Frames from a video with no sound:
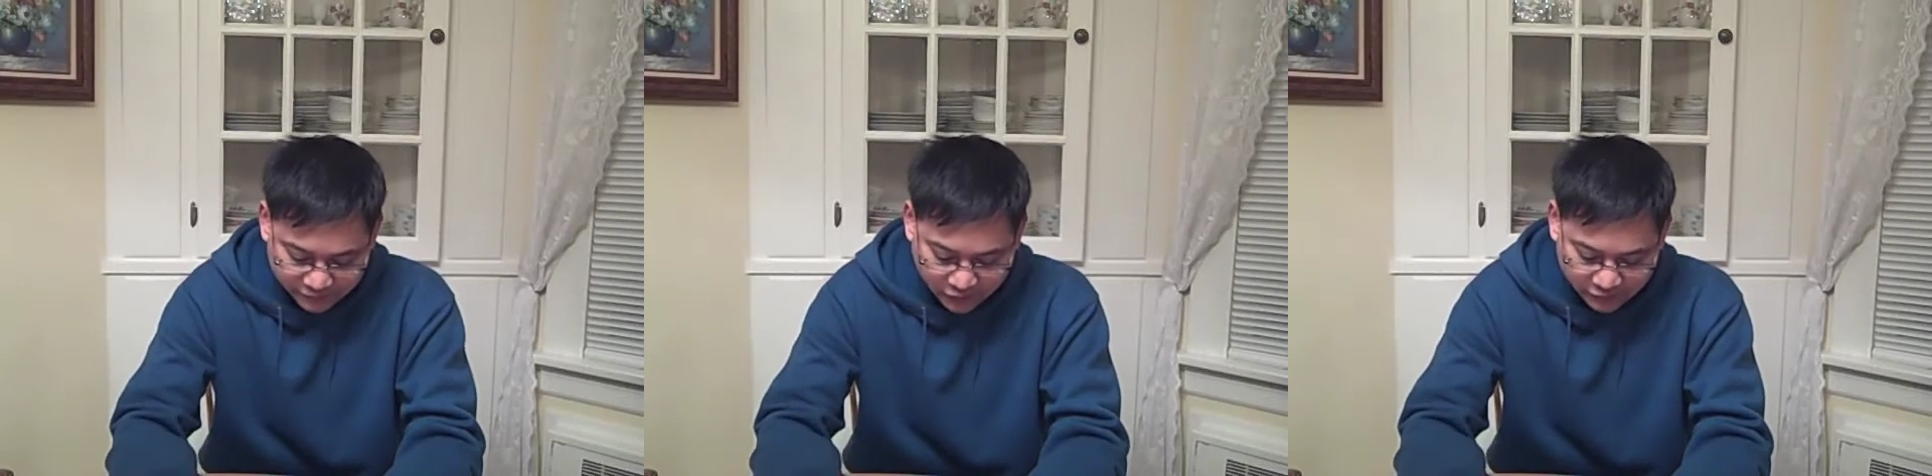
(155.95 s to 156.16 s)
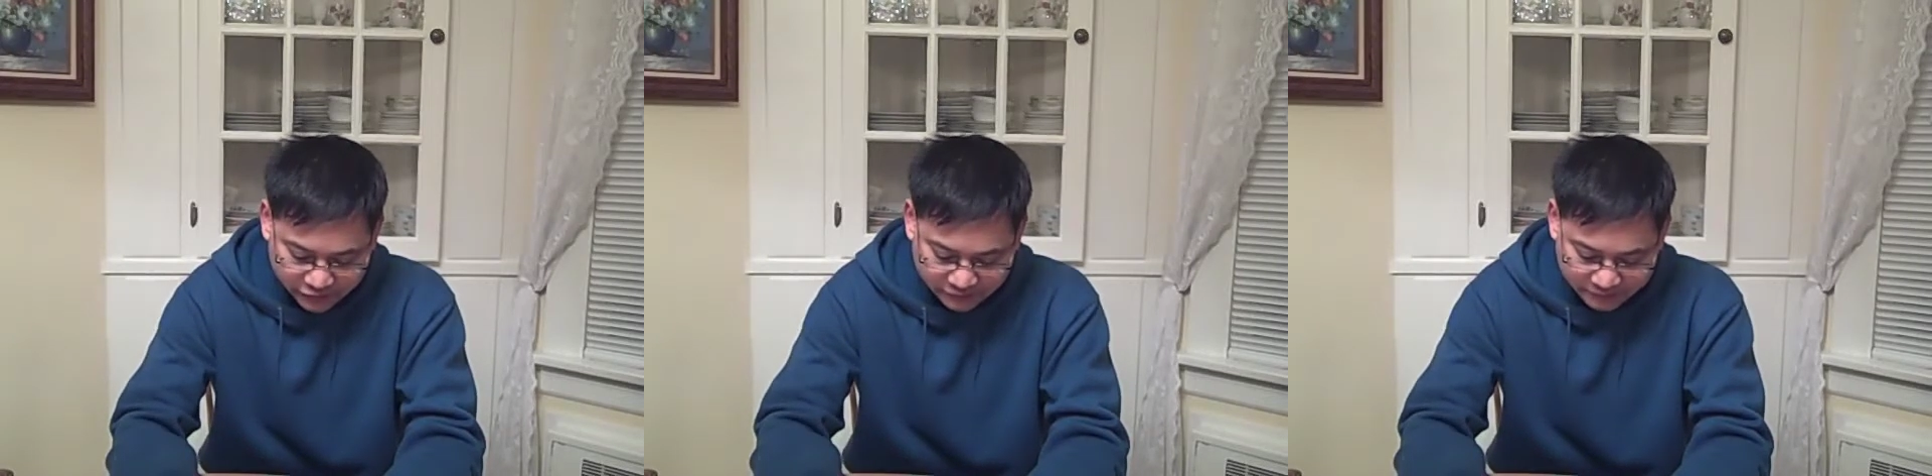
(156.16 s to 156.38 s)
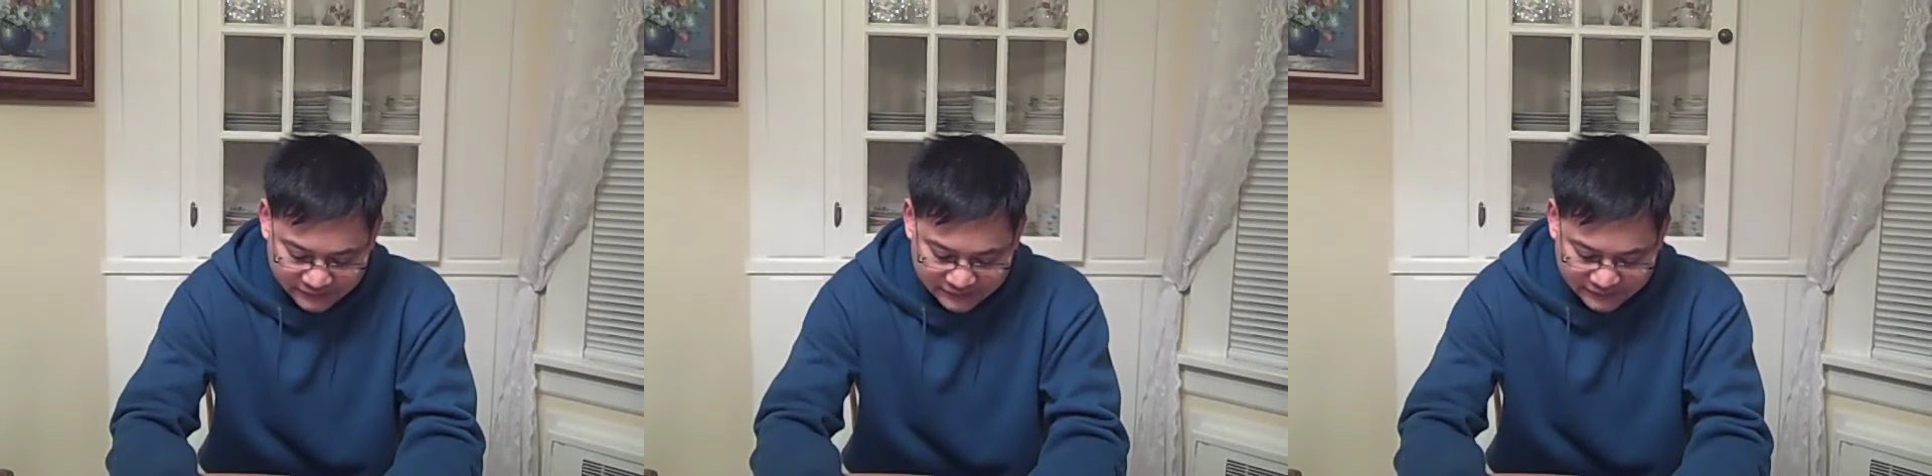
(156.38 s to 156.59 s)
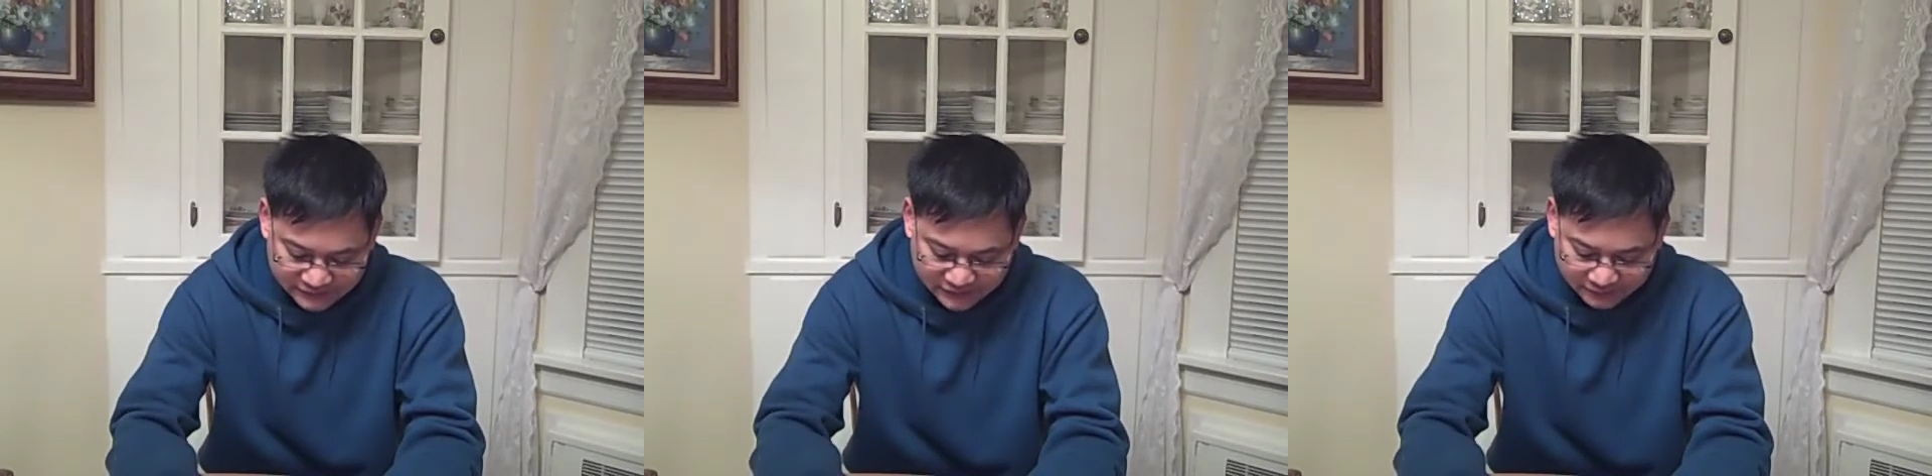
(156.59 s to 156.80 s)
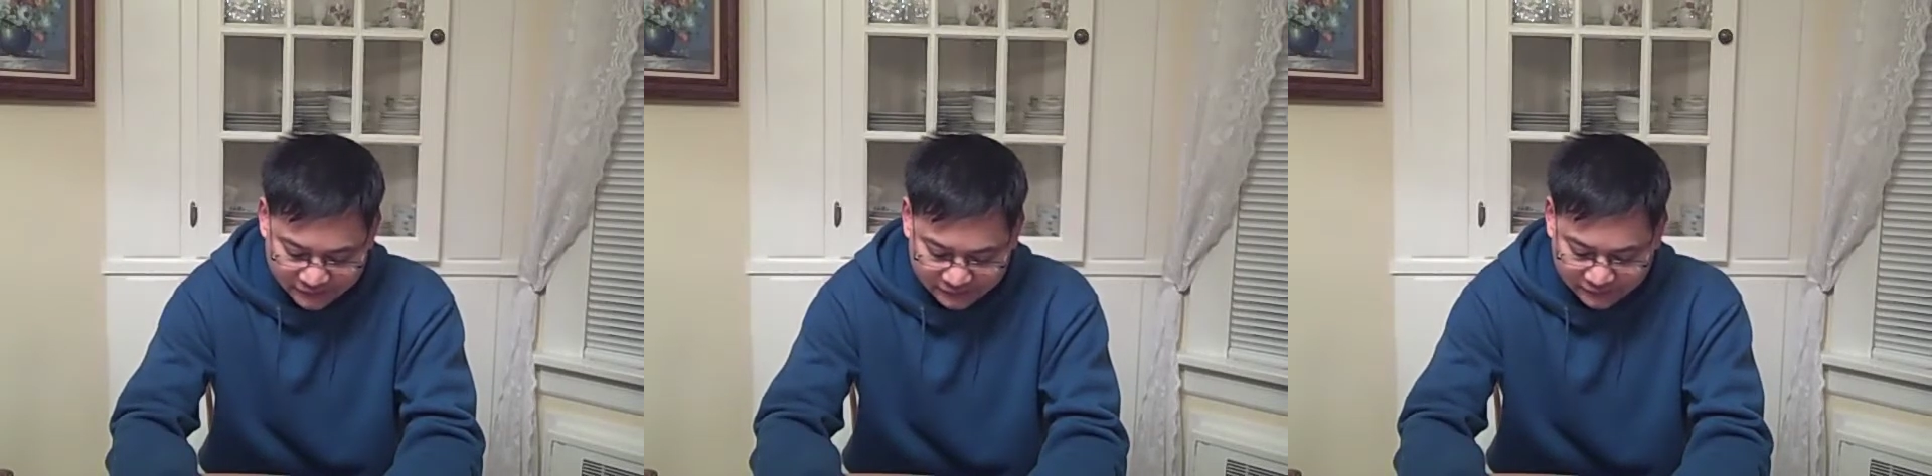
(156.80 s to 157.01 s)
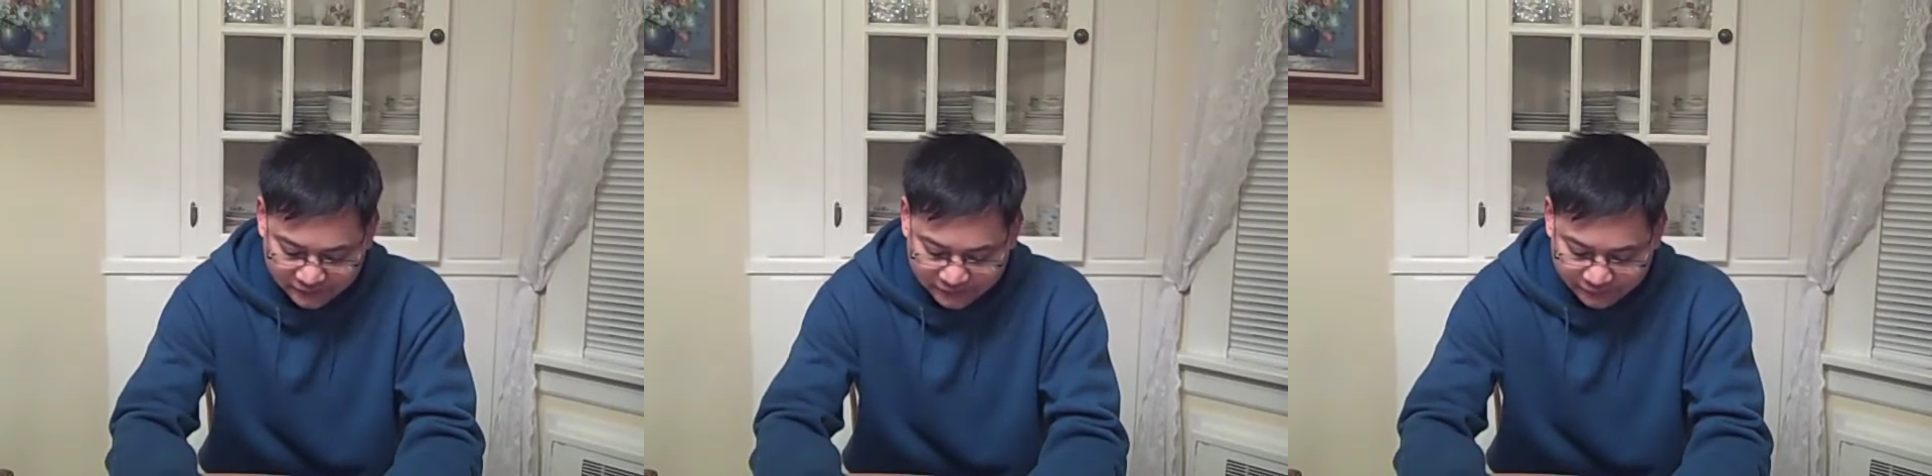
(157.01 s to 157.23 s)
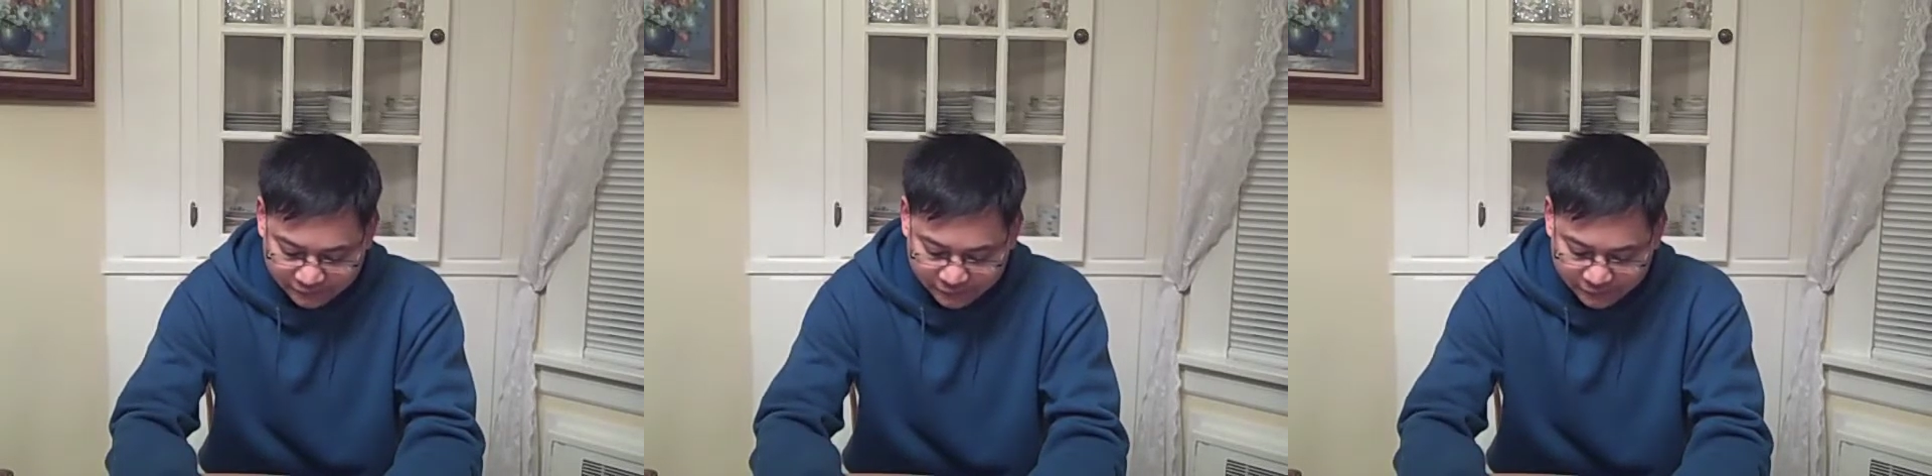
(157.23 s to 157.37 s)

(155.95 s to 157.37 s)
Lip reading: the occupants attempted to leave